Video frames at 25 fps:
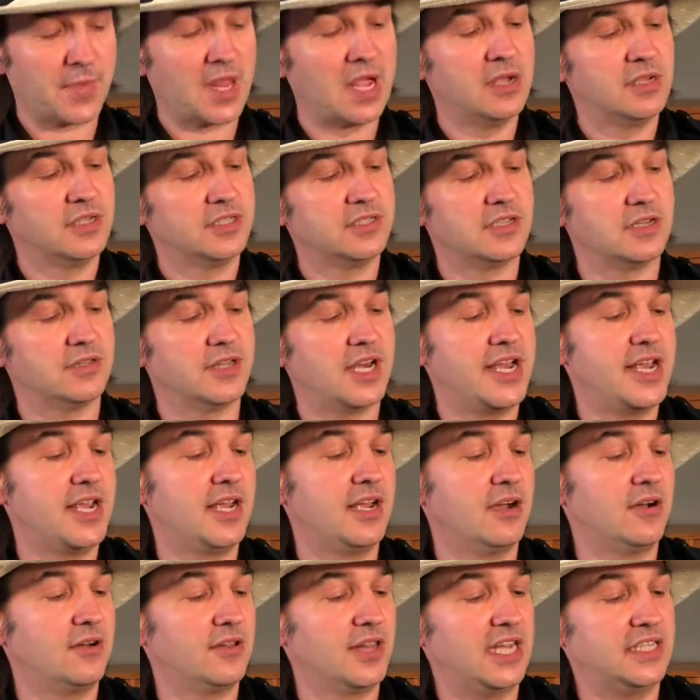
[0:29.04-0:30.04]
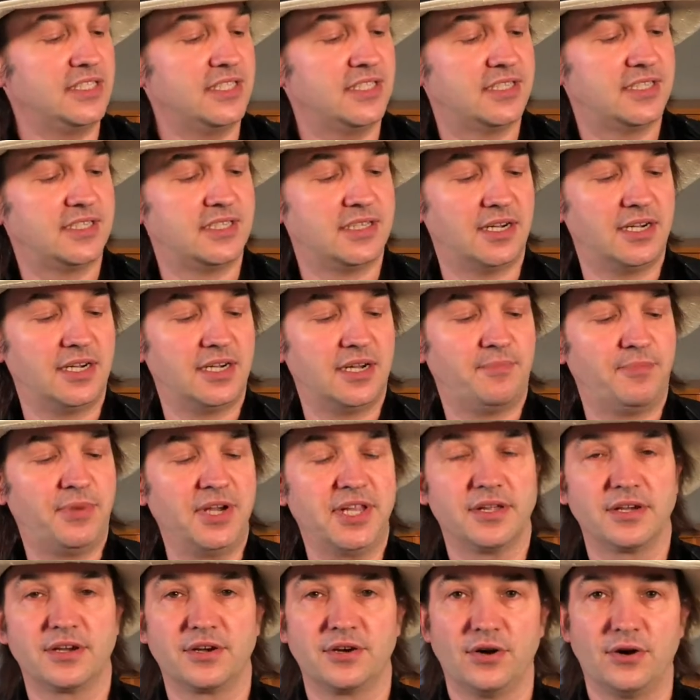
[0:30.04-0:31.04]
So there you go, that's a bit
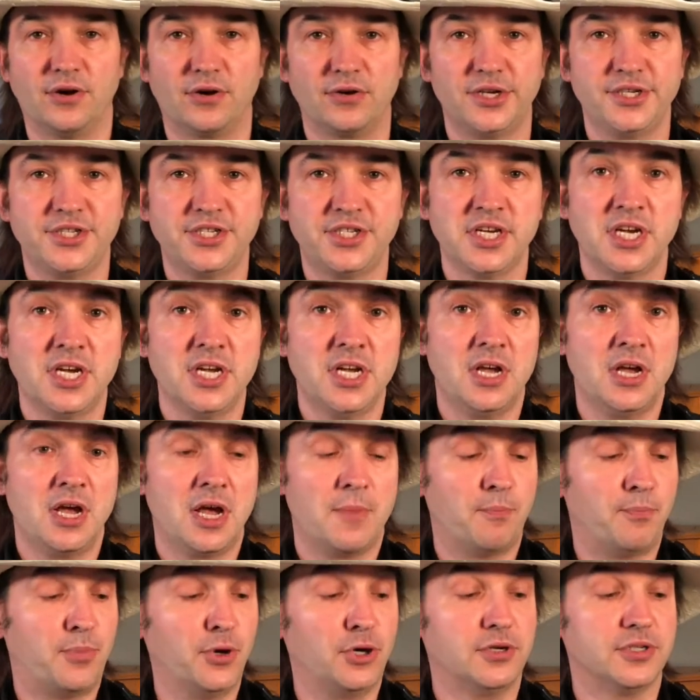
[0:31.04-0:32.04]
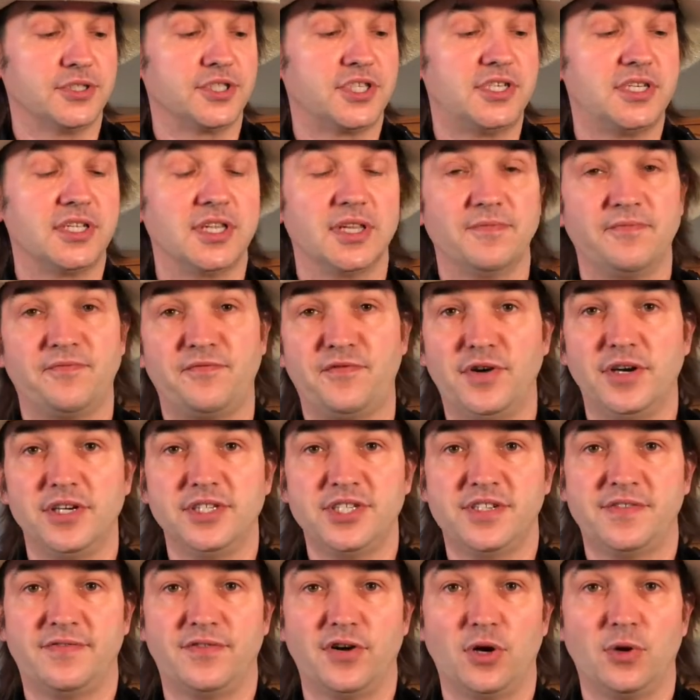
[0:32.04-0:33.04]
of the chorus. But
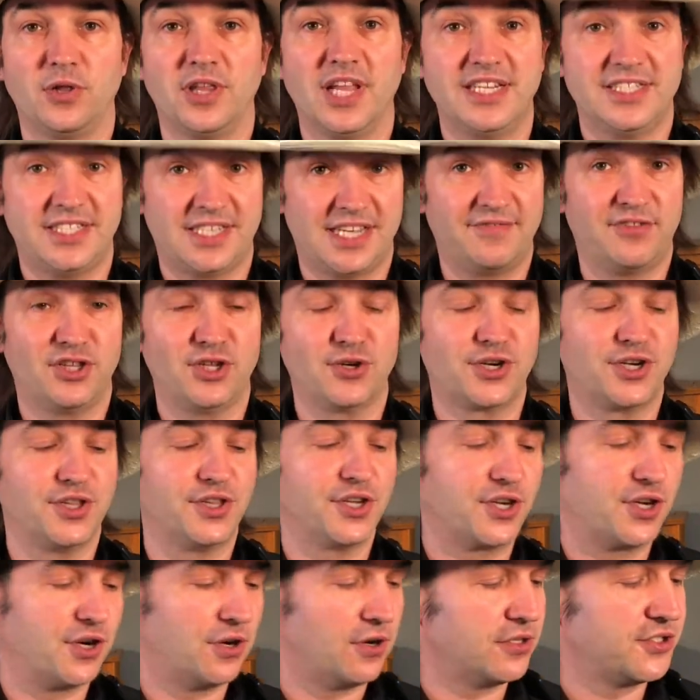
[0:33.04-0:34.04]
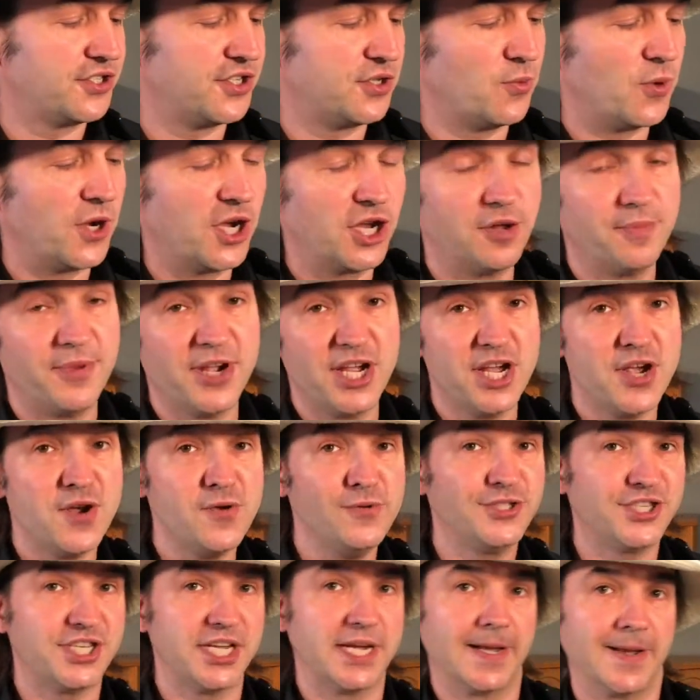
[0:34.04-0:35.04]
first of all, let's have a look at the chords that we're going to be
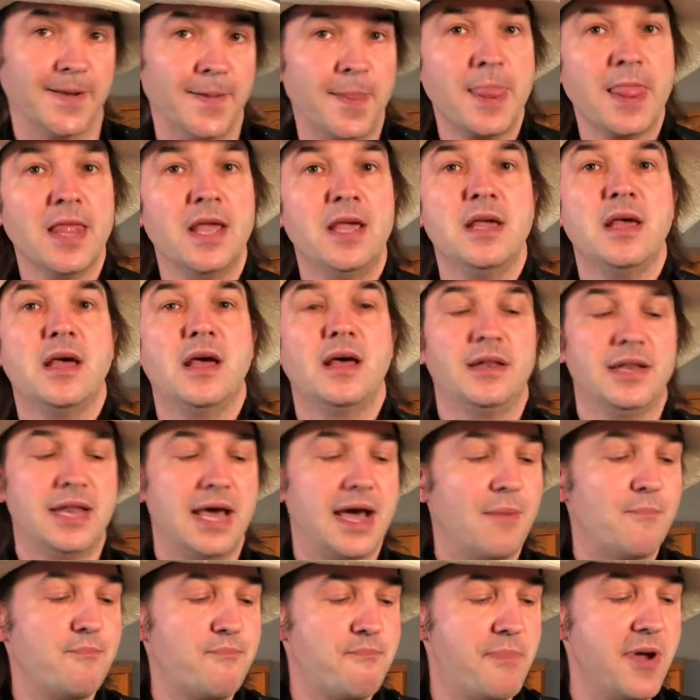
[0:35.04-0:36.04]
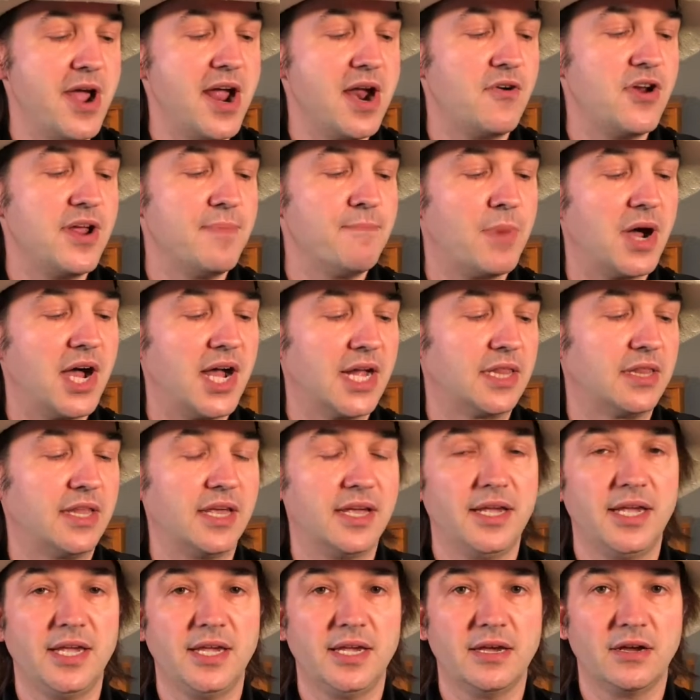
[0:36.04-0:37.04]
using. Now, bear in mind
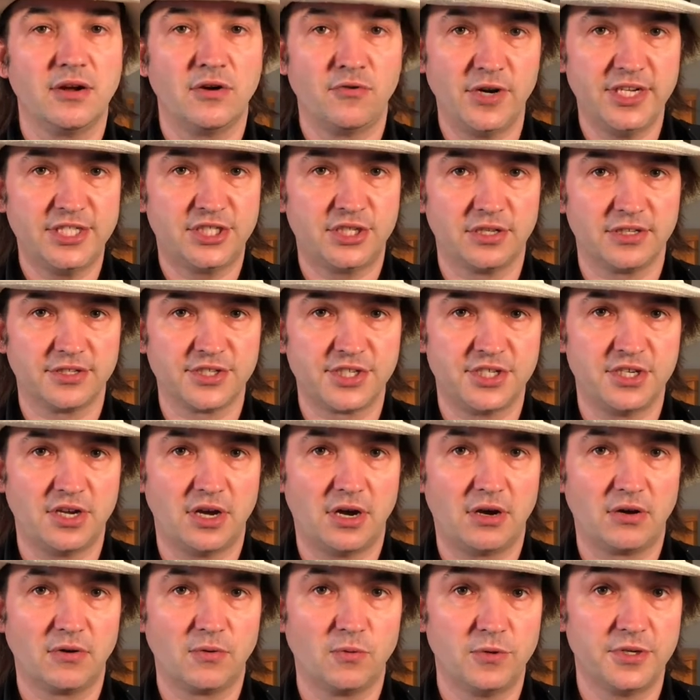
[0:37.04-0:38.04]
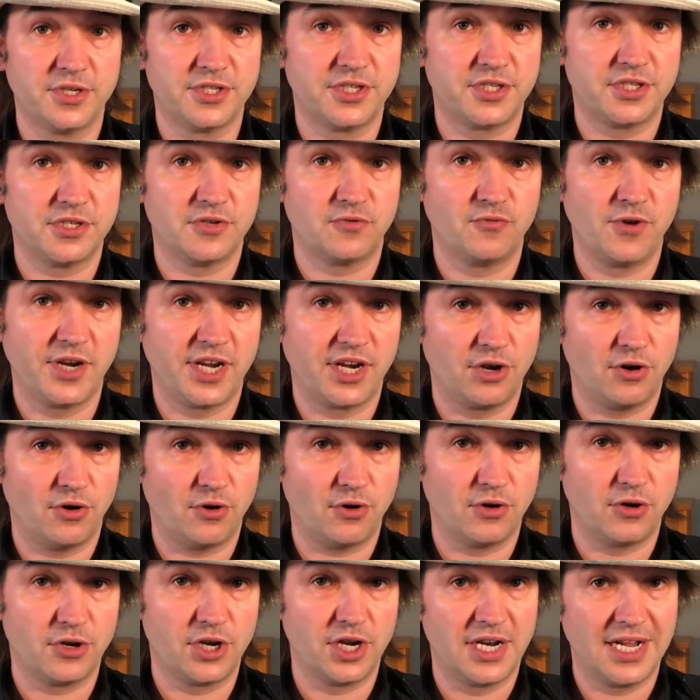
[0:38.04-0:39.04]
the original song was
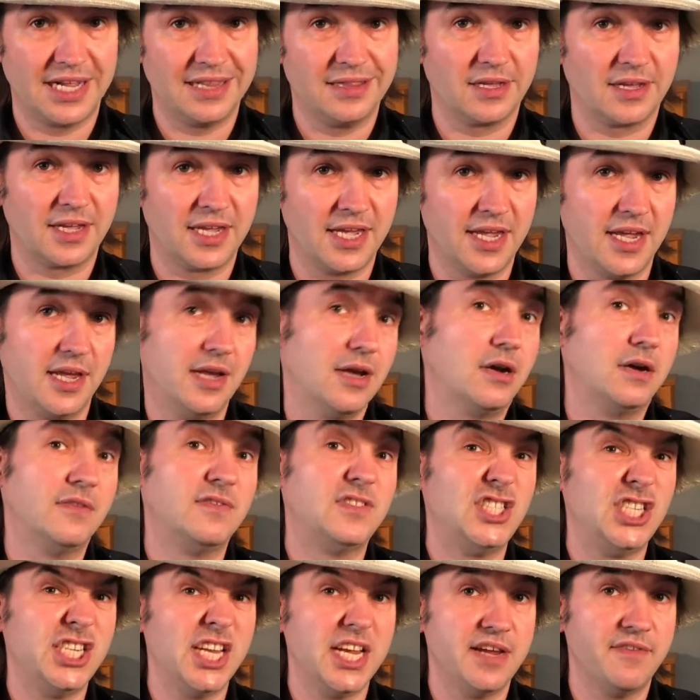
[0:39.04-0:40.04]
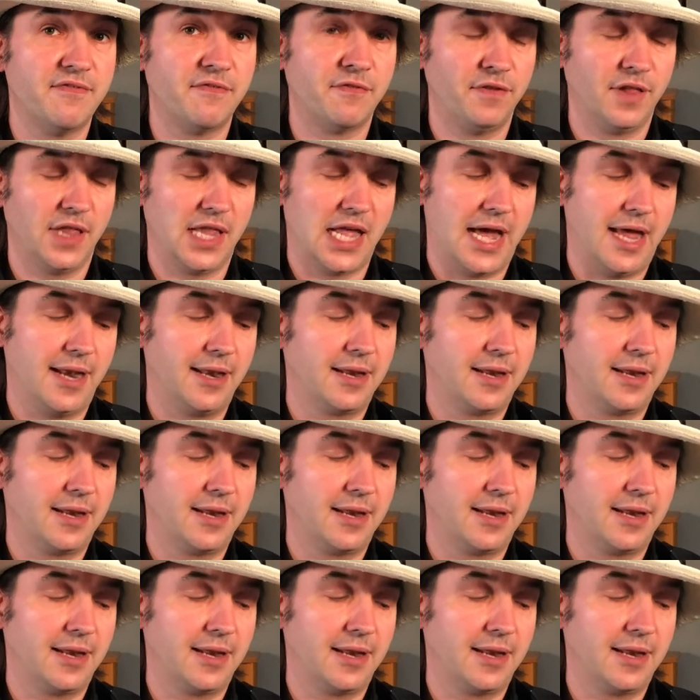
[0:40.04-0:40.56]
recorded in the key of G flat.